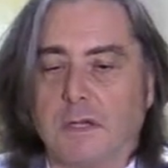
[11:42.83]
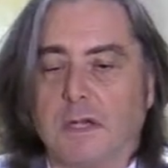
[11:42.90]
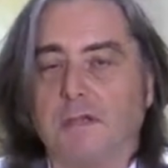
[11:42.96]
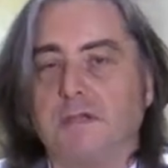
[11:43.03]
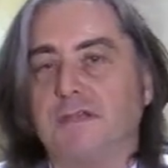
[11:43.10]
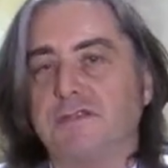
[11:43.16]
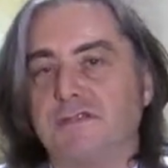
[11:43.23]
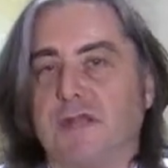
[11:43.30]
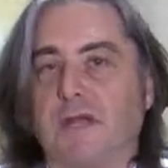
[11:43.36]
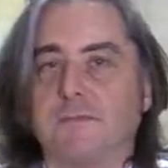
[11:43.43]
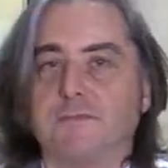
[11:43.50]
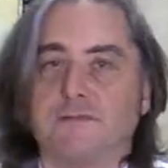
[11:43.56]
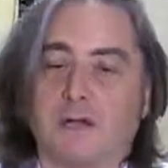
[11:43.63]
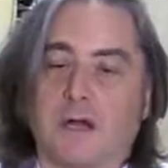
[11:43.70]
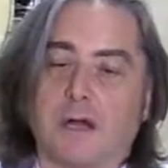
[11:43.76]
and these
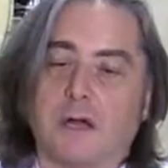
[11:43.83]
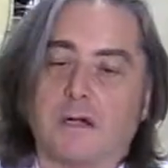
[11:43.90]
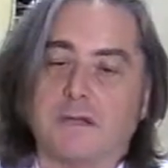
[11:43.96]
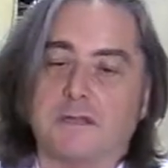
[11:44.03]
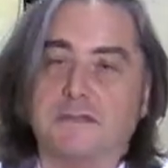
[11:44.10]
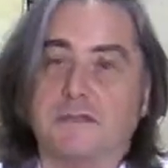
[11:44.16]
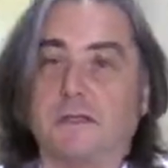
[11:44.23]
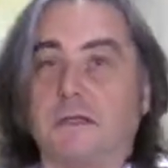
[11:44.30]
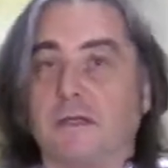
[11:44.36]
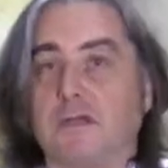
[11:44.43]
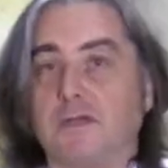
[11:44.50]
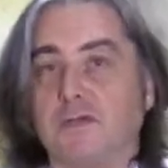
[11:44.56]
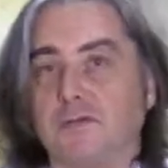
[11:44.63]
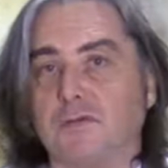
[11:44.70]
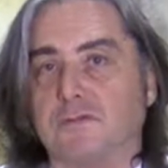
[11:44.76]
drums are still
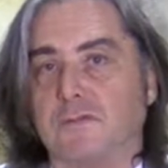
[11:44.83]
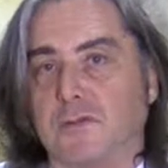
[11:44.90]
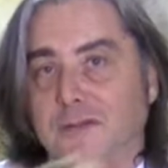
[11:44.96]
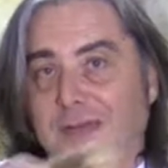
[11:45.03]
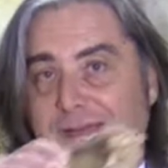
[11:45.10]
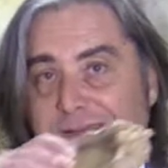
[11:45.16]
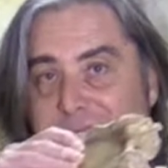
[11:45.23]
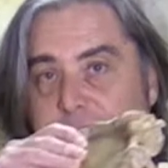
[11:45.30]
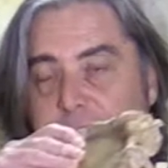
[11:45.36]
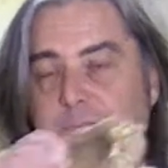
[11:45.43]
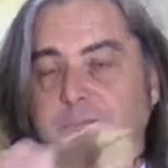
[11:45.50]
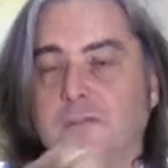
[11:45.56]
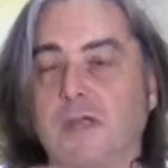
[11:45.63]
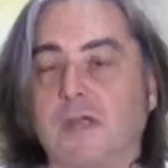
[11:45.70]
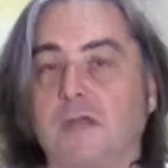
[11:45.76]
in use for that.
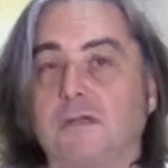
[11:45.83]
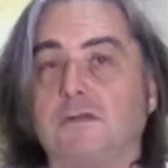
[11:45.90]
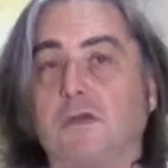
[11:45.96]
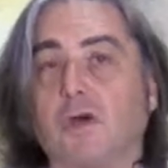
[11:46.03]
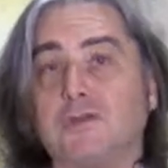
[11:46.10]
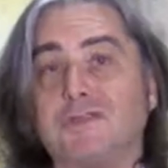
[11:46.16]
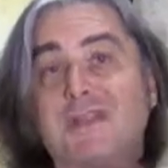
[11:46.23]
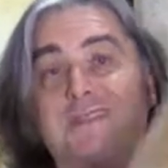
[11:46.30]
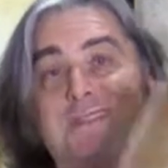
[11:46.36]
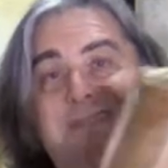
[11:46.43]
Not just